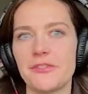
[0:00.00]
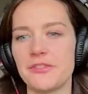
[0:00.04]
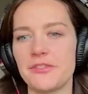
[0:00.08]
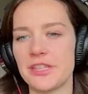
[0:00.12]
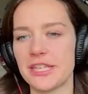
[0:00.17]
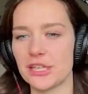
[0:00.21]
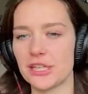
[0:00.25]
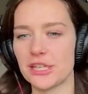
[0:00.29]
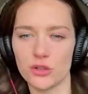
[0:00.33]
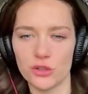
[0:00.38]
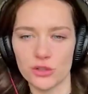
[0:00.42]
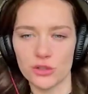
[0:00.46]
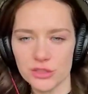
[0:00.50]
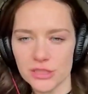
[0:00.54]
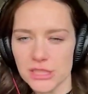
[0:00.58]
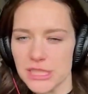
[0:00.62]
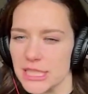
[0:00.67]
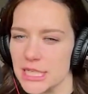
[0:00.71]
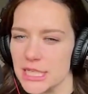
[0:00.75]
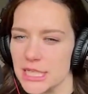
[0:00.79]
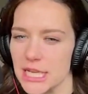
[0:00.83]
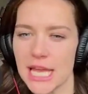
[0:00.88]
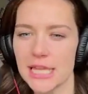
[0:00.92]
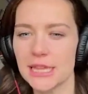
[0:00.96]
field
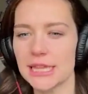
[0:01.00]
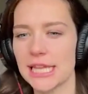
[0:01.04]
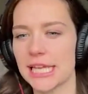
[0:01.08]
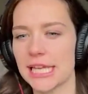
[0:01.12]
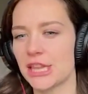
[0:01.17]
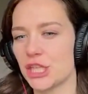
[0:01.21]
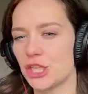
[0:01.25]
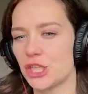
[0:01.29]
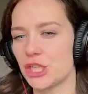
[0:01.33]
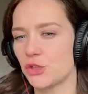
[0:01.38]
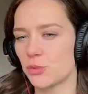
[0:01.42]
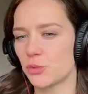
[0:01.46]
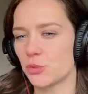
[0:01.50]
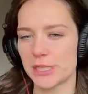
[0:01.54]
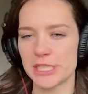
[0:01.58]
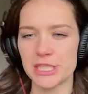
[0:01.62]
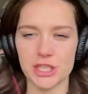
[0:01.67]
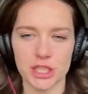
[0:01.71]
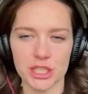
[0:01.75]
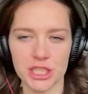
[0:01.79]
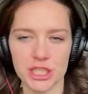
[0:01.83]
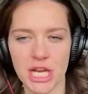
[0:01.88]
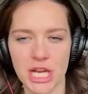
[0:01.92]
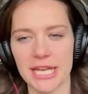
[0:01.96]
and like the new
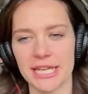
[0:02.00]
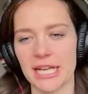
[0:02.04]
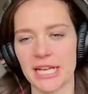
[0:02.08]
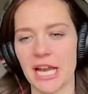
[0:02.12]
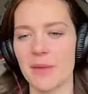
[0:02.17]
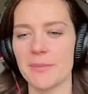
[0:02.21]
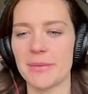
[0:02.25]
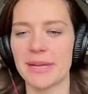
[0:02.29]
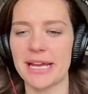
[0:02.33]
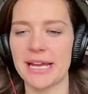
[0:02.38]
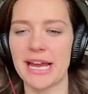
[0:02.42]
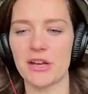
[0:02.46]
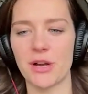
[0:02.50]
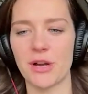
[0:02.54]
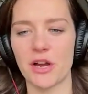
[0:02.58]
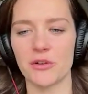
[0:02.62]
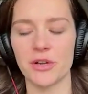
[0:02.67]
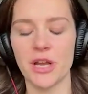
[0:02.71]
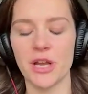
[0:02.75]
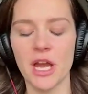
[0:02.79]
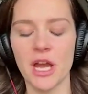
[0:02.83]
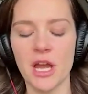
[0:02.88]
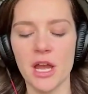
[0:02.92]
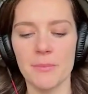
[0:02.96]
research kind of coming out
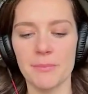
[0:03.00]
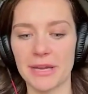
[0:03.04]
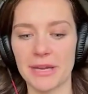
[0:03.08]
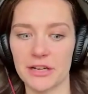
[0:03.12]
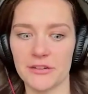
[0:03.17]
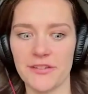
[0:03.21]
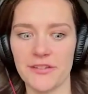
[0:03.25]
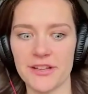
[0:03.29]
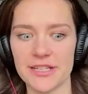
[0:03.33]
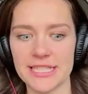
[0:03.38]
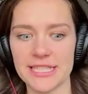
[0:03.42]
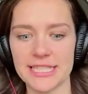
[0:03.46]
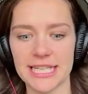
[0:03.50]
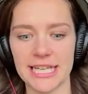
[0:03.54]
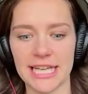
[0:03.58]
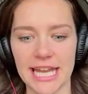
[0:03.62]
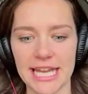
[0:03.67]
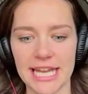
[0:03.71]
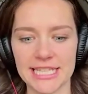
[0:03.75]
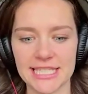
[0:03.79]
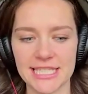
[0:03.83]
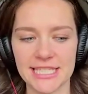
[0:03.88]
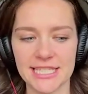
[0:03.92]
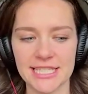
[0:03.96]
around manifesting,
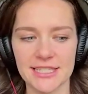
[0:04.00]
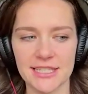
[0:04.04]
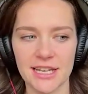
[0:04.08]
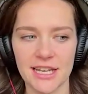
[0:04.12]
it's